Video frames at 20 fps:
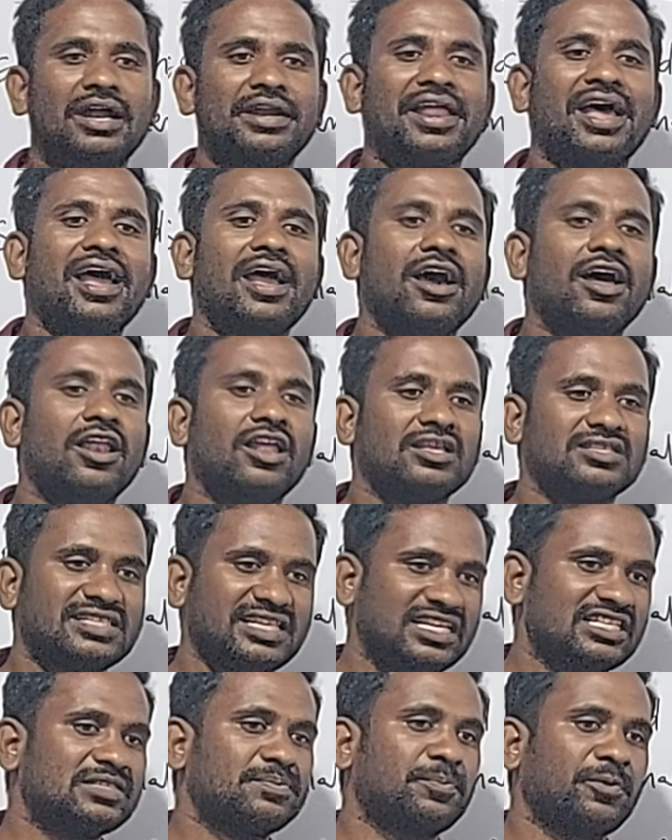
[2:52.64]

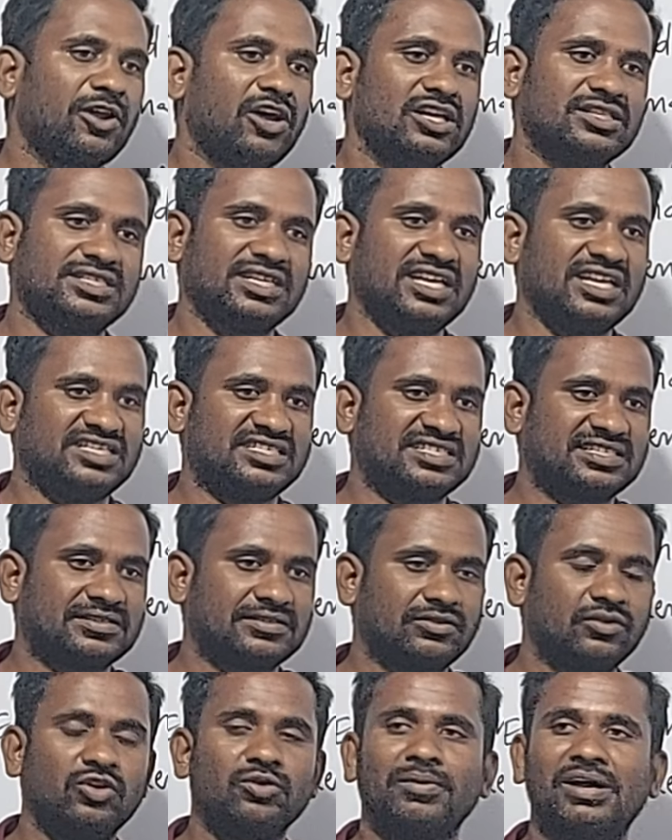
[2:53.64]
dialysis process.
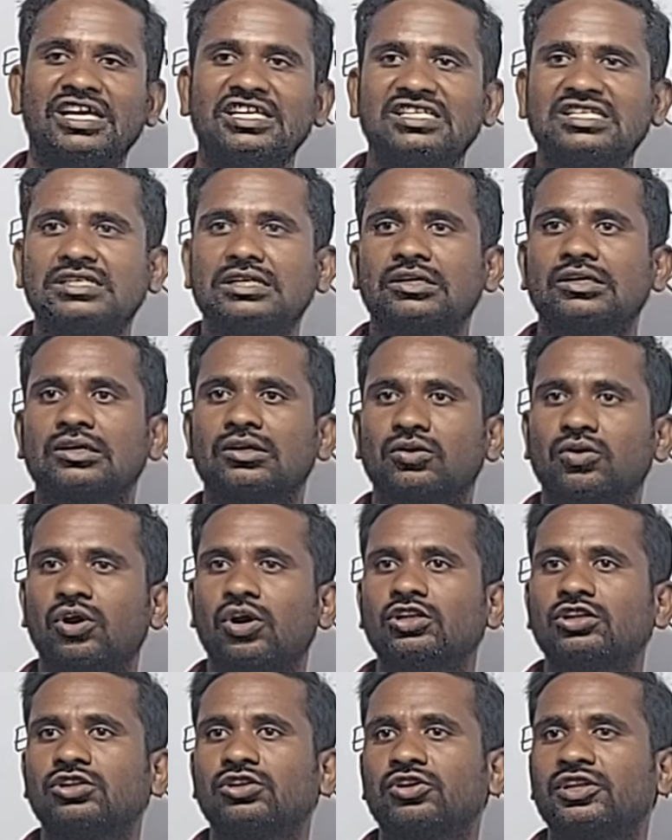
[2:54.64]
We must
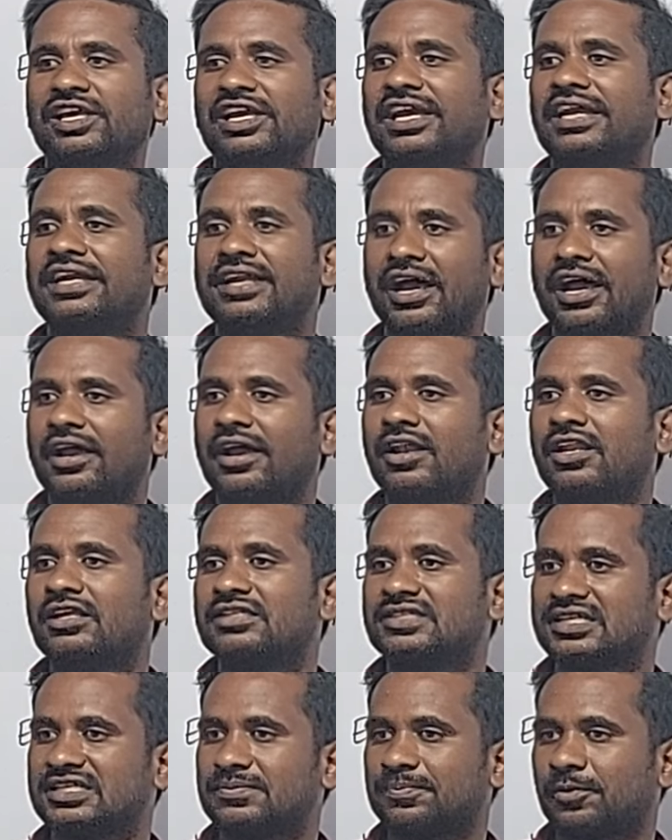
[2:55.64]
go through the
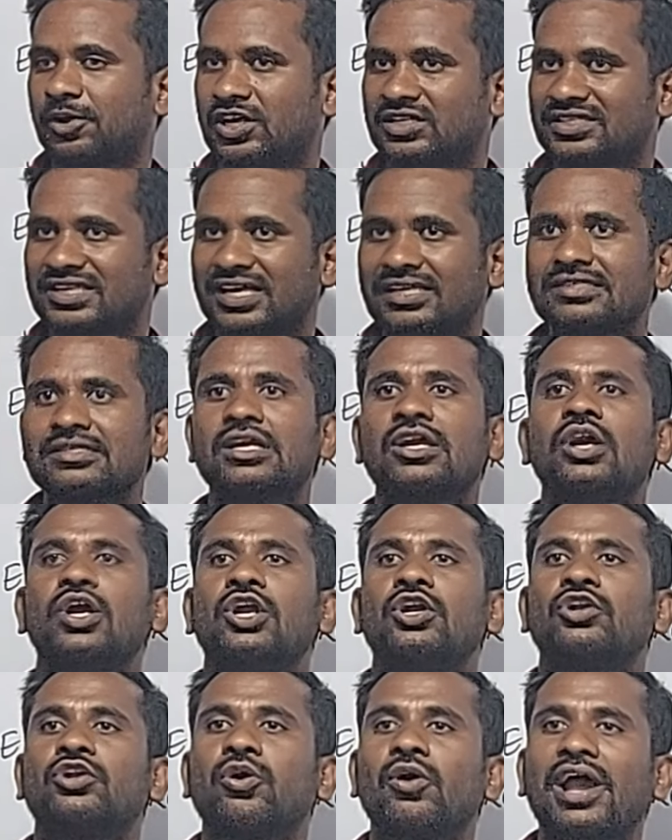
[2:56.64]
dialysis process
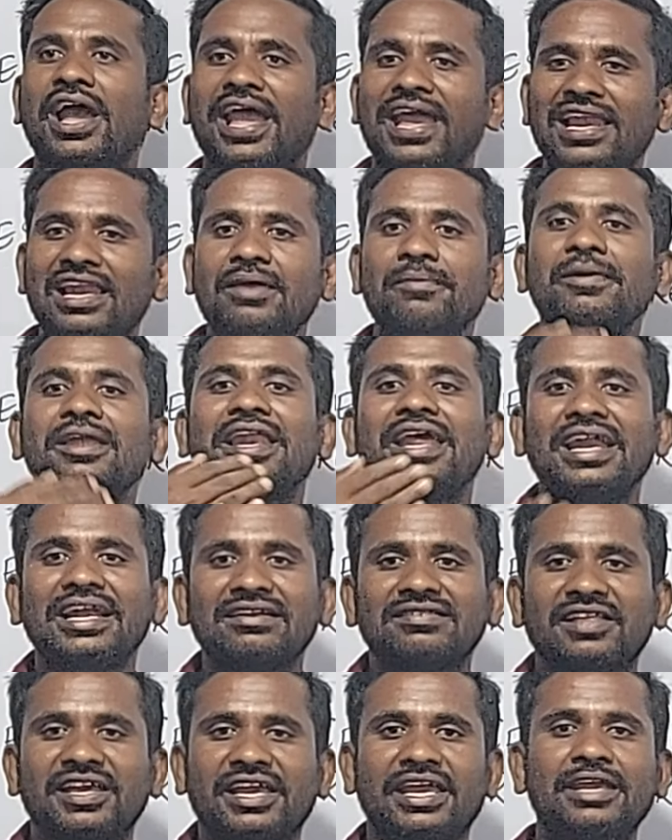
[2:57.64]
to
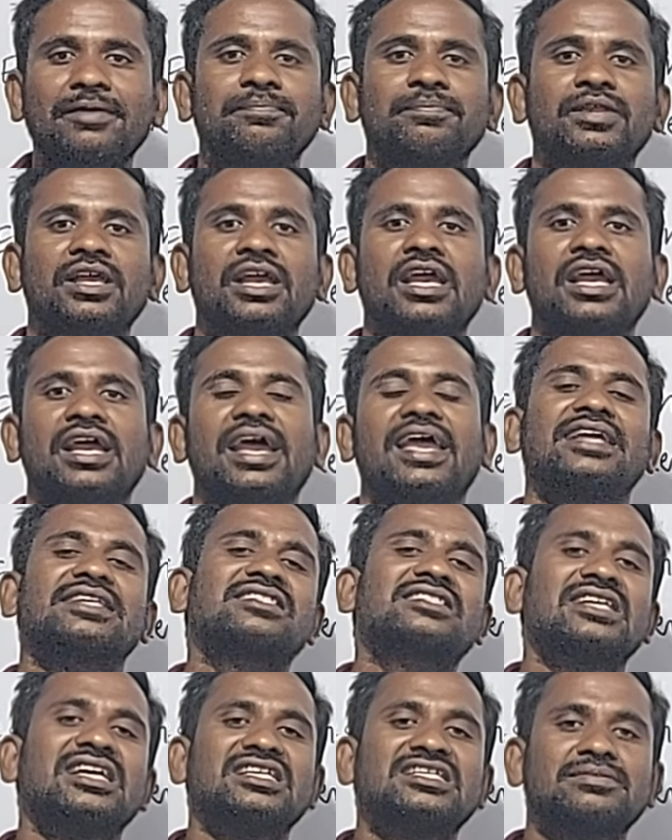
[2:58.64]
eliminate the
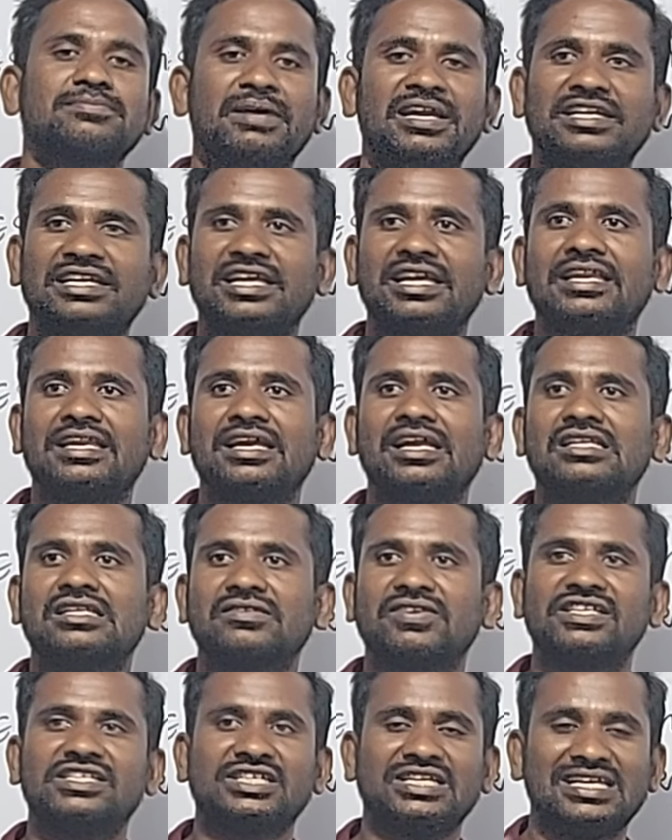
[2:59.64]
excess materials
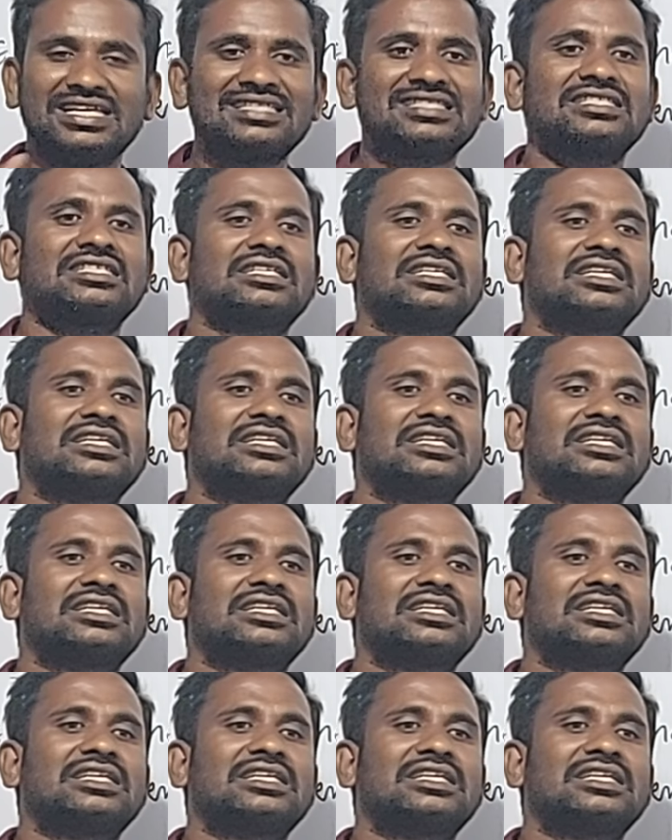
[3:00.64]
which is